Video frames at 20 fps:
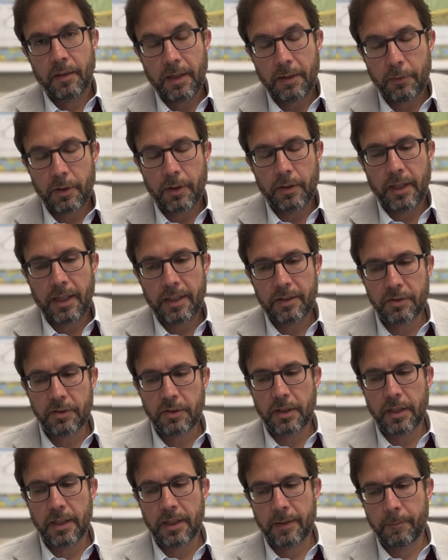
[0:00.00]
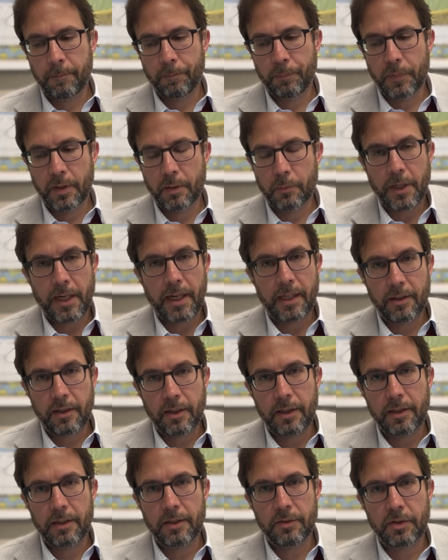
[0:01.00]
Nevertheless, um, the
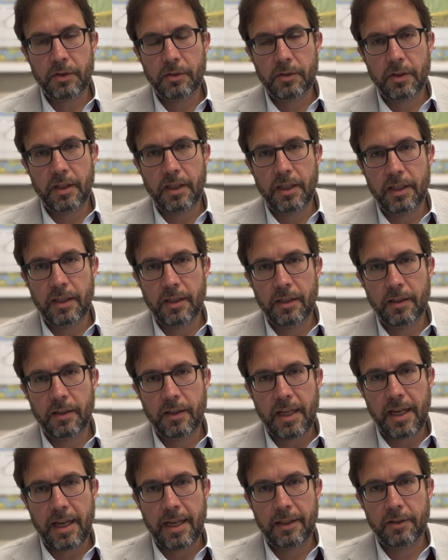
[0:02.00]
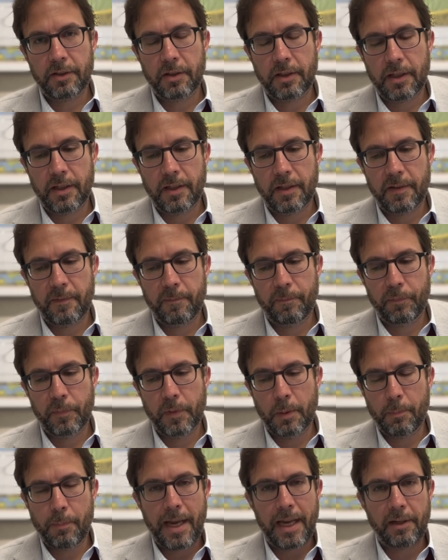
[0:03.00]
reality is uh, that uh,
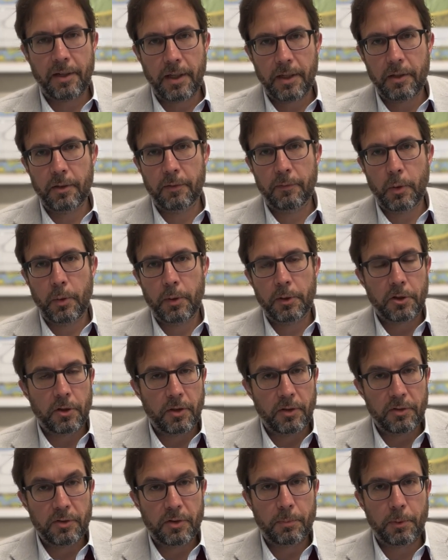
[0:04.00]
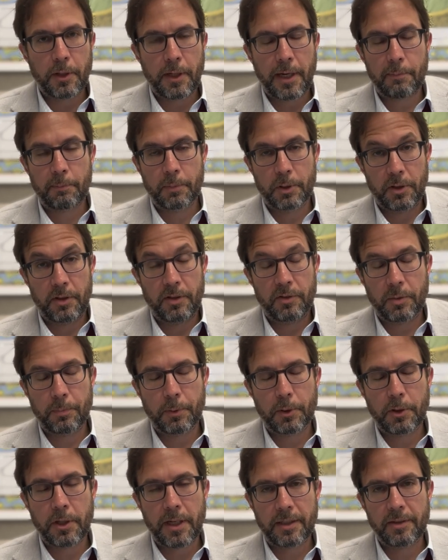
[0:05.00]
the mandate of OHR is to protect is
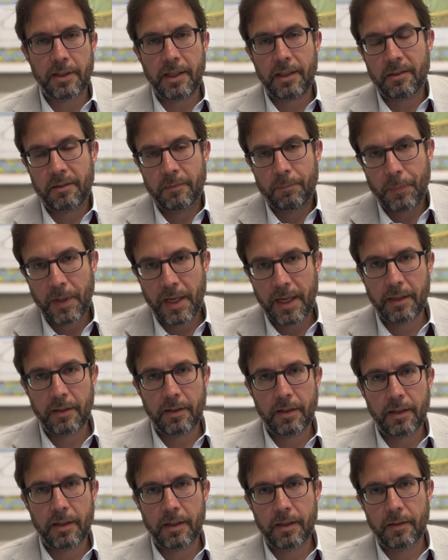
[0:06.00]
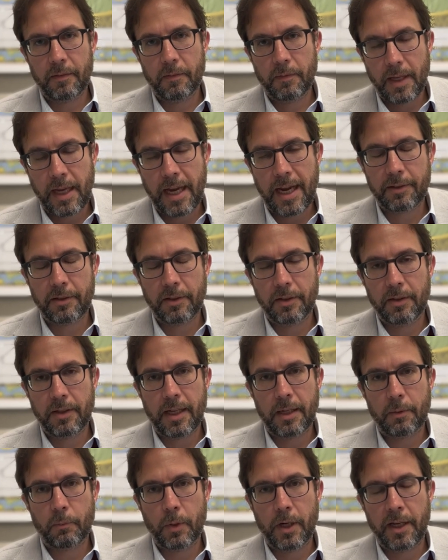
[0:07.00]
to protect Dayton, and uh, they acted
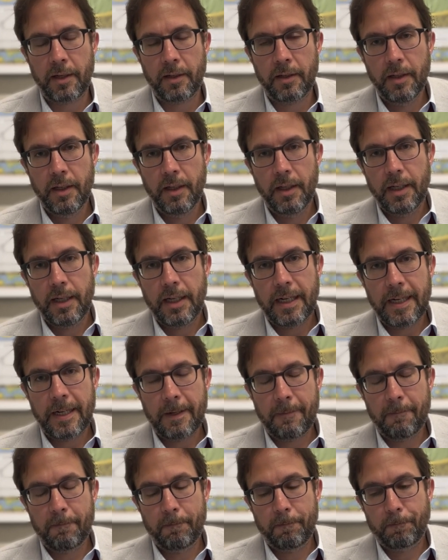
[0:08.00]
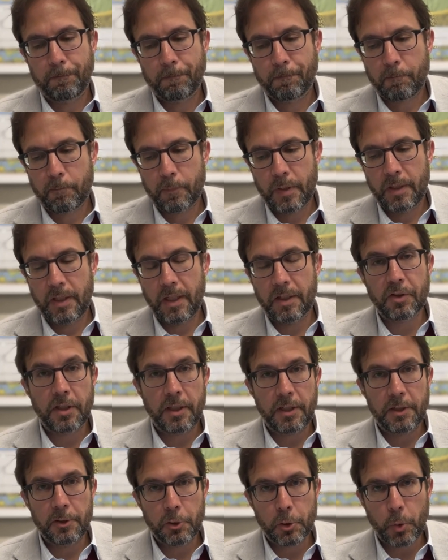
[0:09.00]
in that way. Um, does
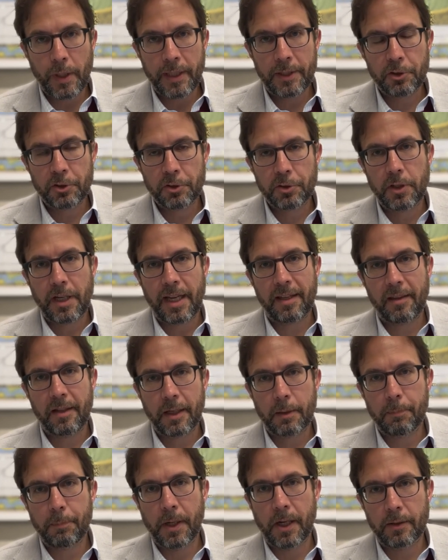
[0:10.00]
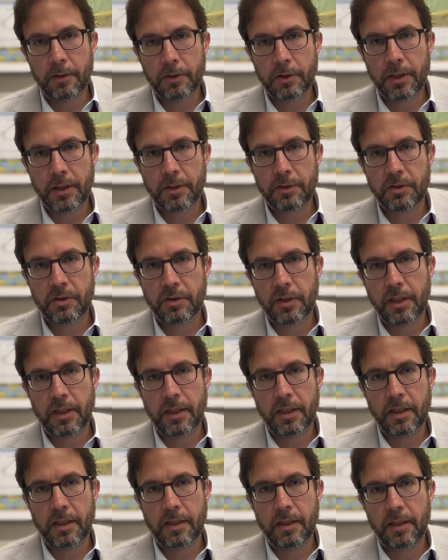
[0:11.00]
it entrench ethnic politics
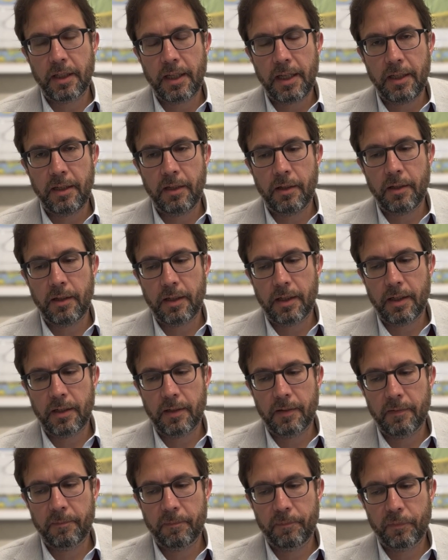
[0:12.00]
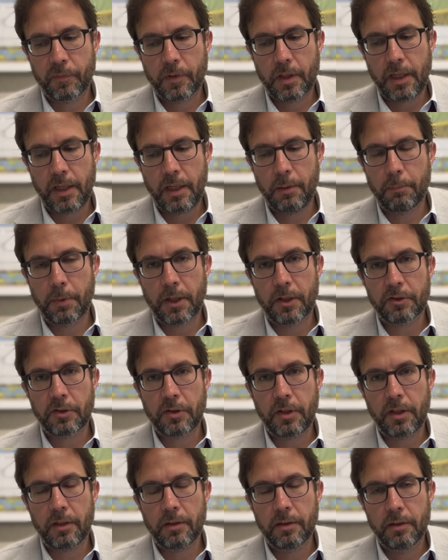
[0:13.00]
uh, in um, in
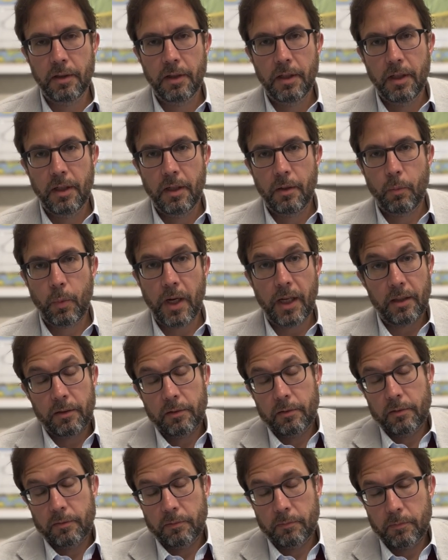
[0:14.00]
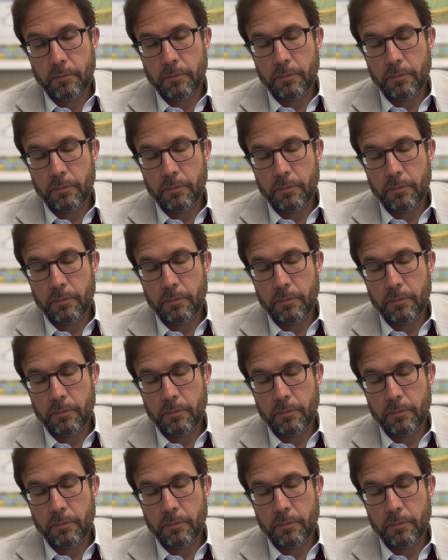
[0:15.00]
Bosnia? Well,